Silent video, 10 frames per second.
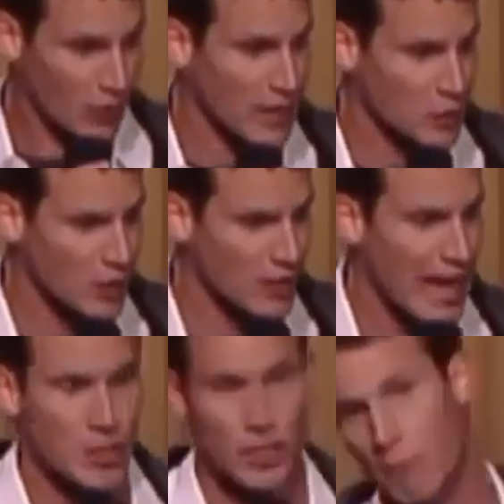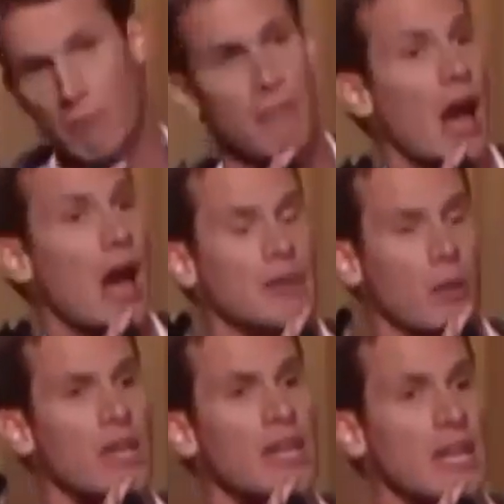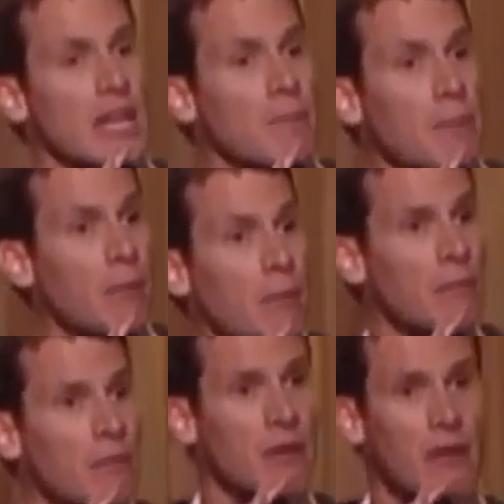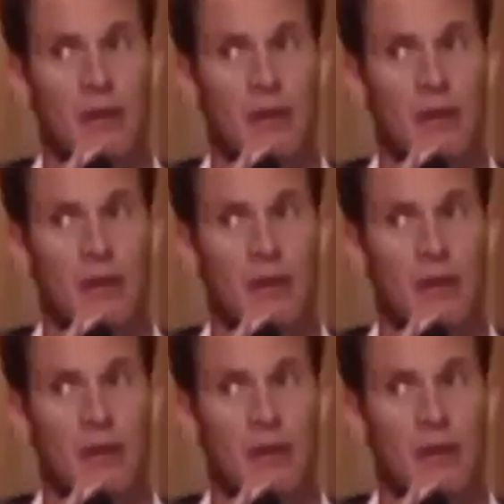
so kids are catching them. Mom, can we keep them?